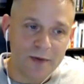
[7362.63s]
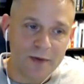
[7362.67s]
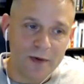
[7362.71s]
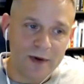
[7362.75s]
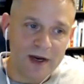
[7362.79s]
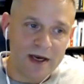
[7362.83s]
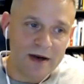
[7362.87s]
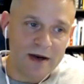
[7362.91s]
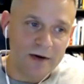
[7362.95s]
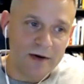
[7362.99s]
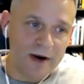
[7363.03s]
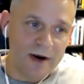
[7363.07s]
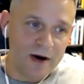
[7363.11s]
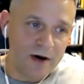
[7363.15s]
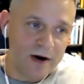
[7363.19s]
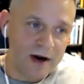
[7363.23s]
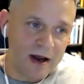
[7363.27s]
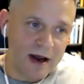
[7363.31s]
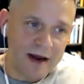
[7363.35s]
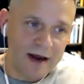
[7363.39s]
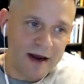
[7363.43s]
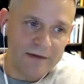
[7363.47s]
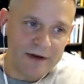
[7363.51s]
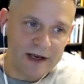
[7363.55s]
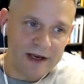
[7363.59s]
What we do here at
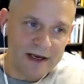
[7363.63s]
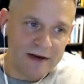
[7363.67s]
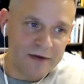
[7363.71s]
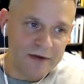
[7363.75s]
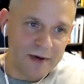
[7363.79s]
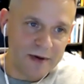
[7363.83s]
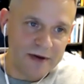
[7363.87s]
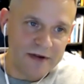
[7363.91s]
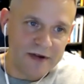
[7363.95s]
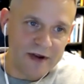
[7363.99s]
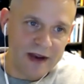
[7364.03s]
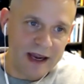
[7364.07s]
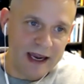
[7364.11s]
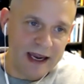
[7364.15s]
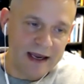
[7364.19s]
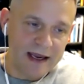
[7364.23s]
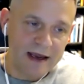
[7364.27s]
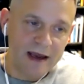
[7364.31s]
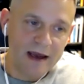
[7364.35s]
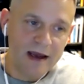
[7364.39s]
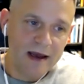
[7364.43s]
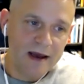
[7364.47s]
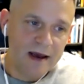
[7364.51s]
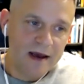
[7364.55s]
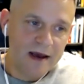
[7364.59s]
Ivey is we say,
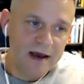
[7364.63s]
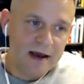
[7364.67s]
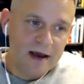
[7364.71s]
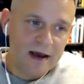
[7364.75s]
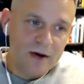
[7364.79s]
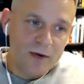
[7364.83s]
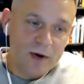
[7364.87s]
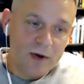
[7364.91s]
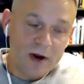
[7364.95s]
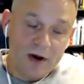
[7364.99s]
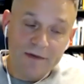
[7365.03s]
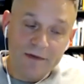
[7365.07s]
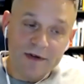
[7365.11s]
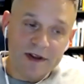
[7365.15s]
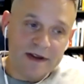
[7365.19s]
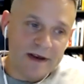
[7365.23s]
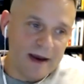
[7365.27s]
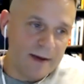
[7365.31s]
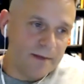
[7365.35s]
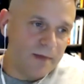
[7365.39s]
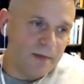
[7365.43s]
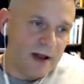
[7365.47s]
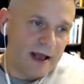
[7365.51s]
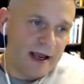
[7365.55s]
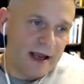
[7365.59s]
we don't have a
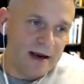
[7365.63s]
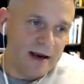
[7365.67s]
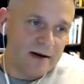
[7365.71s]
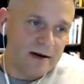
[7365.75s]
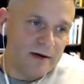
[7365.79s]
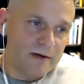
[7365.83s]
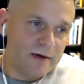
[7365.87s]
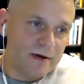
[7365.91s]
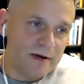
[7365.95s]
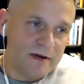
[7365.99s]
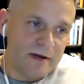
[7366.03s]
template.